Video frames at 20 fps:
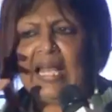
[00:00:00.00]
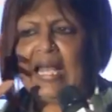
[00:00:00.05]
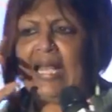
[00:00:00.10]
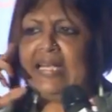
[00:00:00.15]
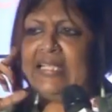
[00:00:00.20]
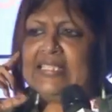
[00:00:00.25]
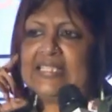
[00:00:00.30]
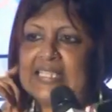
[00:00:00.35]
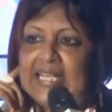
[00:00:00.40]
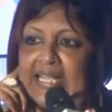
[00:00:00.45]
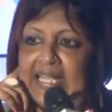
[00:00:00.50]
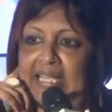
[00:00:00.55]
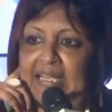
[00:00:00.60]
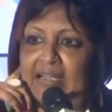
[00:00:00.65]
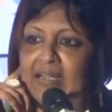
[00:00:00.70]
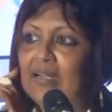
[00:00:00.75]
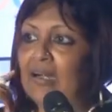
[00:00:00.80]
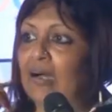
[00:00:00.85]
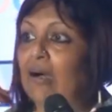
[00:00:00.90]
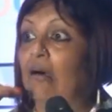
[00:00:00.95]
And it's like,
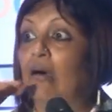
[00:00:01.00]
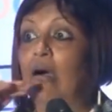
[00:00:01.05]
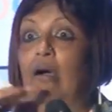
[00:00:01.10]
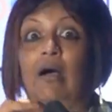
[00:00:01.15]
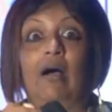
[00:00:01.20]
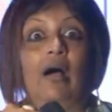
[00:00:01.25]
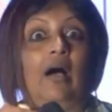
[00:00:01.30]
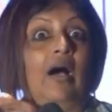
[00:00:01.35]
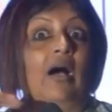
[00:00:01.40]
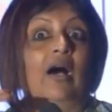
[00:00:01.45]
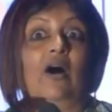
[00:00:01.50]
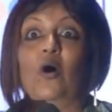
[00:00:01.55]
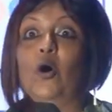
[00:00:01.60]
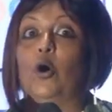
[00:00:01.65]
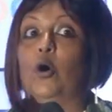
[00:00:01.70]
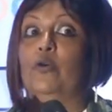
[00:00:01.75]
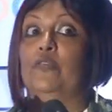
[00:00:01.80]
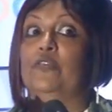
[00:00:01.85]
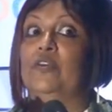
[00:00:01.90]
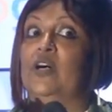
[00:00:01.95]

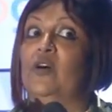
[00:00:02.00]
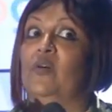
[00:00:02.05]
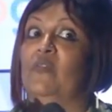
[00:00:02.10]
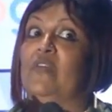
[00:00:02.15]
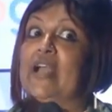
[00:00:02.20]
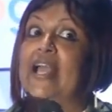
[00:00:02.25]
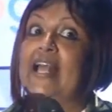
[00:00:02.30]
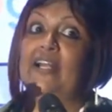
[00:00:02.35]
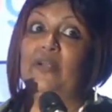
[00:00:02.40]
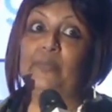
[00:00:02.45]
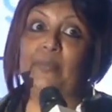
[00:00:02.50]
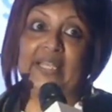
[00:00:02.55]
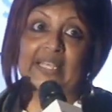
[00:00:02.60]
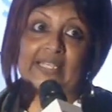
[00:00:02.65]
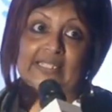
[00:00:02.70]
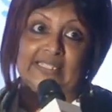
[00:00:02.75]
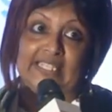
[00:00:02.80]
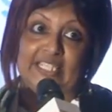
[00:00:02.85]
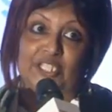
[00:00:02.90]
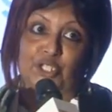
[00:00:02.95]

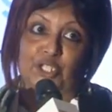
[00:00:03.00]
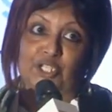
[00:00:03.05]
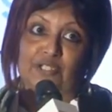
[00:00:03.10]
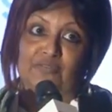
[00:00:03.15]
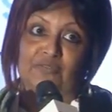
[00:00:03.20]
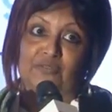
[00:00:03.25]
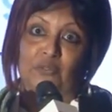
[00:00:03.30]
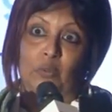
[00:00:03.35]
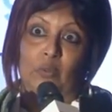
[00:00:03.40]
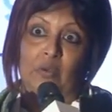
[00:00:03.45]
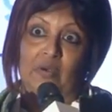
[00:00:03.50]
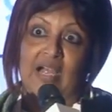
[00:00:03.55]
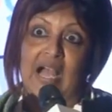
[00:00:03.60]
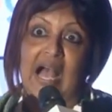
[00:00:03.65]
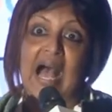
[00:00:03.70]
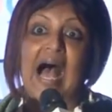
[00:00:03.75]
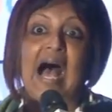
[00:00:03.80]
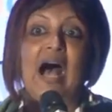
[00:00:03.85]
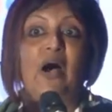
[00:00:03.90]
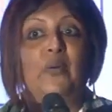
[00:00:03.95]
overwhelming deja vu.
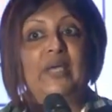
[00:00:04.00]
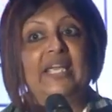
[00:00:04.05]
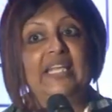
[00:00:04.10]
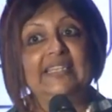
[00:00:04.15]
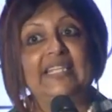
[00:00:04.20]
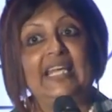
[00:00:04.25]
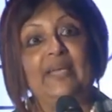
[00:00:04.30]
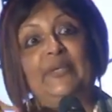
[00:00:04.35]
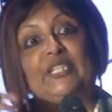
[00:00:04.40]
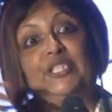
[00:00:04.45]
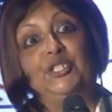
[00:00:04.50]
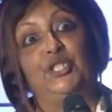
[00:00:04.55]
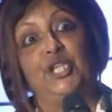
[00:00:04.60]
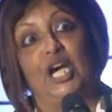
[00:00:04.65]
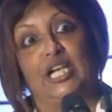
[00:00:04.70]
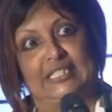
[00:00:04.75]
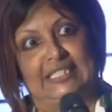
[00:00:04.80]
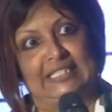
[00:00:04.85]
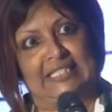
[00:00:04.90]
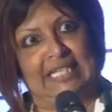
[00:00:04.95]
How can they be
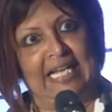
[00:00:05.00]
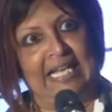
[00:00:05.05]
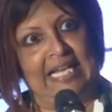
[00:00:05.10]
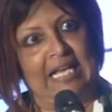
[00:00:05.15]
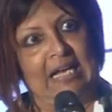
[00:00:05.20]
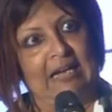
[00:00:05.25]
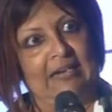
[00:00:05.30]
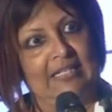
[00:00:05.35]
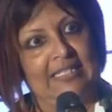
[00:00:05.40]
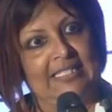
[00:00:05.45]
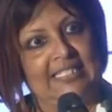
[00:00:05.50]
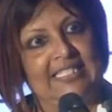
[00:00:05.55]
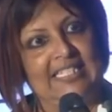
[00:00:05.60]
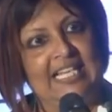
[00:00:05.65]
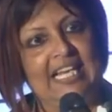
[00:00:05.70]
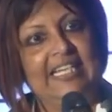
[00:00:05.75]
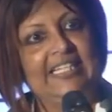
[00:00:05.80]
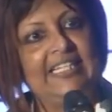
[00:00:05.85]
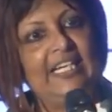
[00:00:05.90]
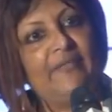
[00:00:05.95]
just like us?
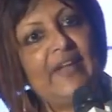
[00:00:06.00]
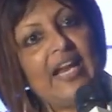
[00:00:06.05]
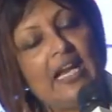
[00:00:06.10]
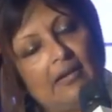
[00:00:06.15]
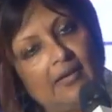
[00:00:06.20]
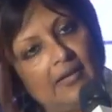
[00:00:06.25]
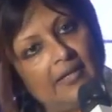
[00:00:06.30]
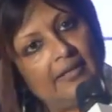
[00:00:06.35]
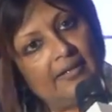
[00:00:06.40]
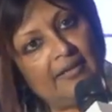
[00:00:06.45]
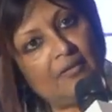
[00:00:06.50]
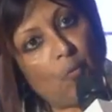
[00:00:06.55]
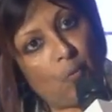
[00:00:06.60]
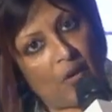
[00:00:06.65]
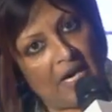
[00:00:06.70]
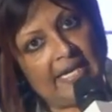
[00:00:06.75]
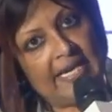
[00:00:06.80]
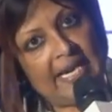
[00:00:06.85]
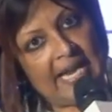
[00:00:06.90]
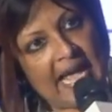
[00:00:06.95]
Did we learn
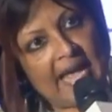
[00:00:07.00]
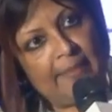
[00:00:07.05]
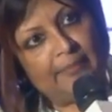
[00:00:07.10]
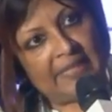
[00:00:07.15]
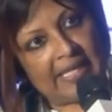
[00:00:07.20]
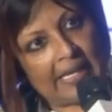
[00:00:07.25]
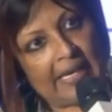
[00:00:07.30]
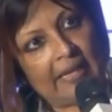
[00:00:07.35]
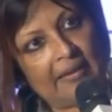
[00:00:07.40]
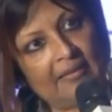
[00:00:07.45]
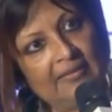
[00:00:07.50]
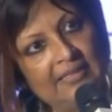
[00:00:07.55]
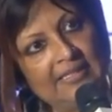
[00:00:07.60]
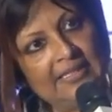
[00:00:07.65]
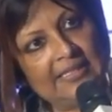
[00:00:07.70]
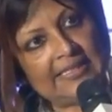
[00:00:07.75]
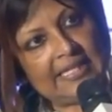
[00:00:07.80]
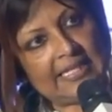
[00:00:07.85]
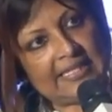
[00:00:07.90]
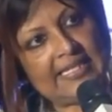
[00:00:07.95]
one damn thing
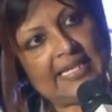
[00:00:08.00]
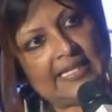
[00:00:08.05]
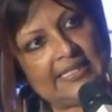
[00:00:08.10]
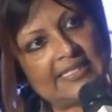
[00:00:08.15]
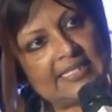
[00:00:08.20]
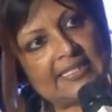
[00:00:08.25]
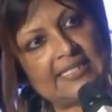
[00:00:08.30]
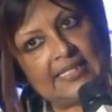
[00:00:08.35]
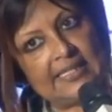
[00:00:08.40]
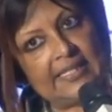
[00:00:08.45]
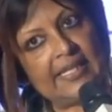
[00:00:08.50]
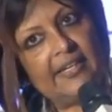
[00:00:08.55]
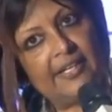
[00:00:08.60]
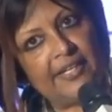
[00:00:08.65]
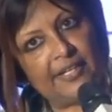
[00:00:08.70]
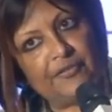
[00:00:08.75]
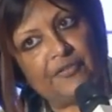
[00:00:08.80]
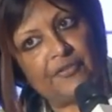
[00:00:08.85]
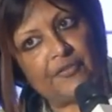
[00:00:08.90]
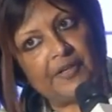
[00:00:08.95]
that tells us that they're
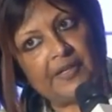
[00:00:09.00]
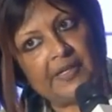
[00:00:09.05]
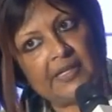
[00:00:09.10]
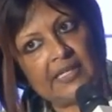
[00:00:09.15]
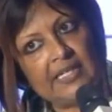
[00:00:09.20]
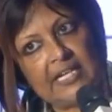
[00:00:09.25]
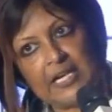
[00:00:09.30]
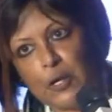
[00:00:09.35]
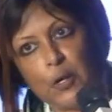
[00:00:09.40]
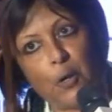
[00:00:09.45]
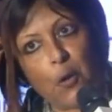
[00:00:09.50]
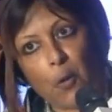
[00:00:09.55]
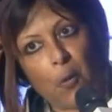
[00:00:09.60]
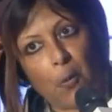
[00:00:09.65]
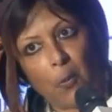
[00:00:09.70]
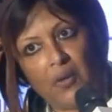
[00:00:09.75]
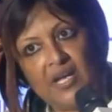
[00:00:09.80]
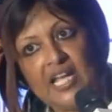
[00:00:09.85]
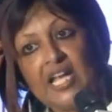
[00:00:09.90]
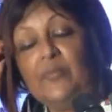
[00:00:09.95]
different?
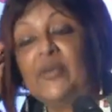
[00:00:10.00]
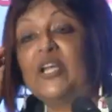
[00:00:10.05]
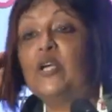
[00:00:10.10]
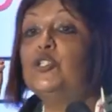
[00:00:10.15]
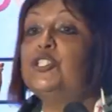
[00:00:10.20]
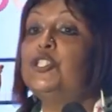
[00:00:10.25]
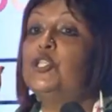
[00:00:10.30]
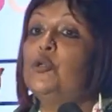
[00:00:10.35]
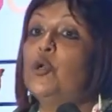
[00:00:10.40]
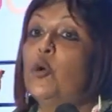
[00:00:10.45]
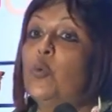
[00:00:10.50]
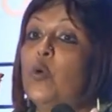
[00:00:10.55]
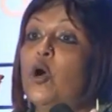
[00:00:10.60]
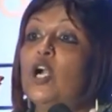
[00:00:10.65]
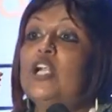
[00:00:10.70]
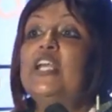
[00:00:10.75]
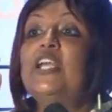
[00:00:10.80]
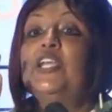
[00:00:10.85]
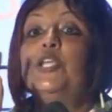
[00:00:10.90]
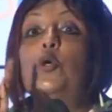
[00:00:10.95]
No. Because you know
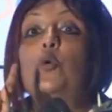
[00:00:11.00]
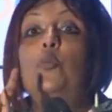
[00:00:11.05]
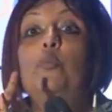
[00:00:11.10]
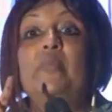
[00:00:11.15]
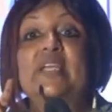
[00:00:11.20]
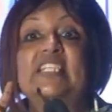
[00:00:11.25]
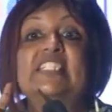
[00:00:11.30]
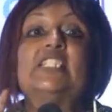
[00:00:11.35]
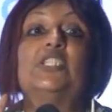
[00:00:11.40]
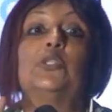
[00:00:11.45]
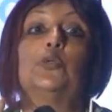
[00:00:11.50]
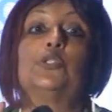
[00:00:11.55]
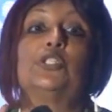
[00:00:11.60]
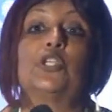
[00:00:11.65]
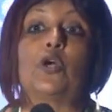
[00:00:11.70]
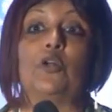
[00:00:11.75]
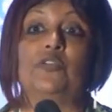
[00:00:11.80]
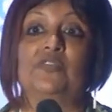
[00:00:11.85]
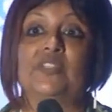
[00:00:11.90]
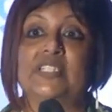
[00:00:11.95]
what? You miss those
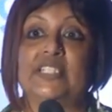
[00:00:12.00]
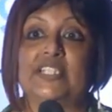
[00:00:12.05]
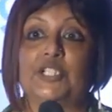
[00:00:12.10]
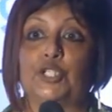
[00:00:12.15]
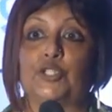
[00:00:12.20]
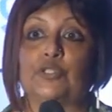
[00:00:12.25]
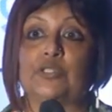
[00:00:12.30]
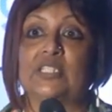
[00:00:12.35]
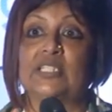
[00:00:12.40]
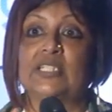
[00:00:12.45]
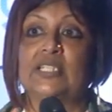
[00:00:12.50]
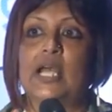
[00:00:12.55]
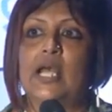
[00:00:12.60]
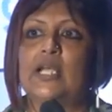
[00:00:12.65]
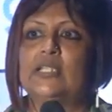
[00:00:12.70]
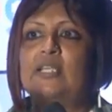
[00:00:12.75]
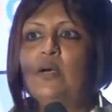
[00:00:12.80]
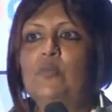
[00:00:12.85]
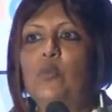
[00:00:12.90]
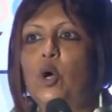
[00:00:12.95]
conversations.
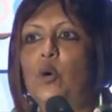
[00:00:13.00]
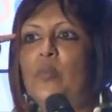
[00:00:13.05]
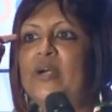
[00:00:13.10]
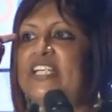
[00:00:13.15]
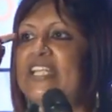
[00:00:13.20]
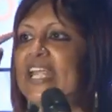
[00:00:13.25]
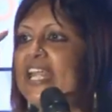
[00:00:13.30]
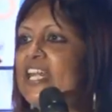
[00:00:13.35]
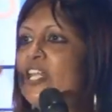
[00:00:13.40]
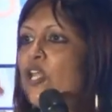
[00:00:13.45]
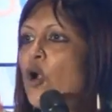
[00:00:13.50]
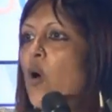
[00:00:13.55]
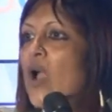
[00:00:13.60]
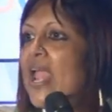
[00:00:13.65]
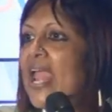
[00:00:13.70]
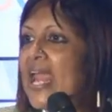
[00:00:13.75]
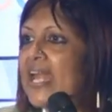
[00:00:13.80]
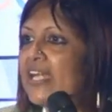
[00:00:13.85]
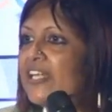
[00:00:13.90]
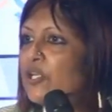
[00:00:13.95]
The moment in your
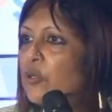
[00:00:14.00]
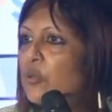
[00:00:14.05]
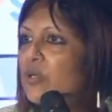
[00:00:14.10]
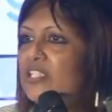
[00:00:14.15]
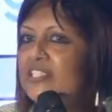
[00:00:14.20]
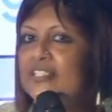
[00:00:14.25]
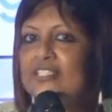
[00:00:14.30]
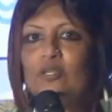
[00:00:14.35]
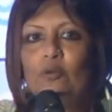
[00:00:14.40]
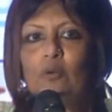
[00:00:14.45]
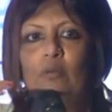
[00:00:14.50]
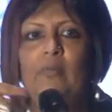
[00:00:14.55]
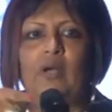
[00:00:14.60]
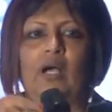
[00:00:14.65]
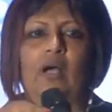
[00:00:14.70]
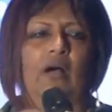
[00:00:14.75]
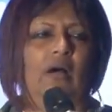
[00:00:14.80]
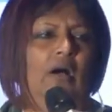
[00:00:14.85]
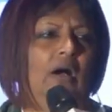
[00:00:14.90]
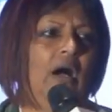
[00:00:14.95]
head you assume,
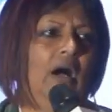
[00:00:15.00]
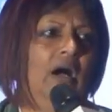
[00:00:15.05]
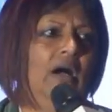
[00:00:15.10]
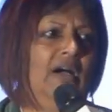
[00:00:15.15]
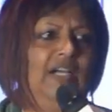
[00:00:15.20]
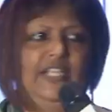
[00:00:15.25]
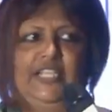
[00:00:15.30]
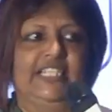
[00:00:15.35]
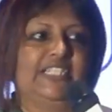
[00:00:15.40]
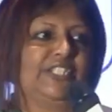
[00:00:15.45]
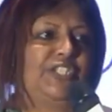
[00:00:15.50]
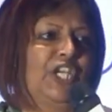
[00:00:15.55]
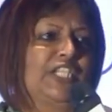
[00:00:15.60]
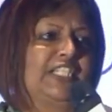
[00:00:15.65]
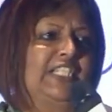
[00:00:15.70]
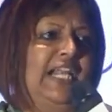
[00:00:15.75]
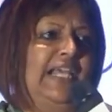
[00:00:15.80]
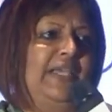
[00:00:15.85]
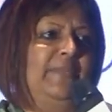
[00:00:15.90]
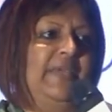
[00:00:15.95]
he's
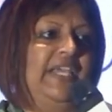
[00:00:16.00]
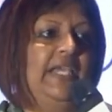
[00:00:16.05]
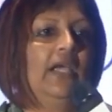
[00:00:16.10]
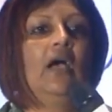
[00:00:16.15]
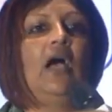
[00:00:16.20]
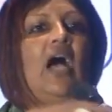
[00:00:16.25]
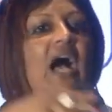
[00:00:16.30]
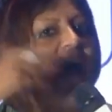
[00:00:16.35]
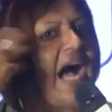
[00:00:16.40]
just like me.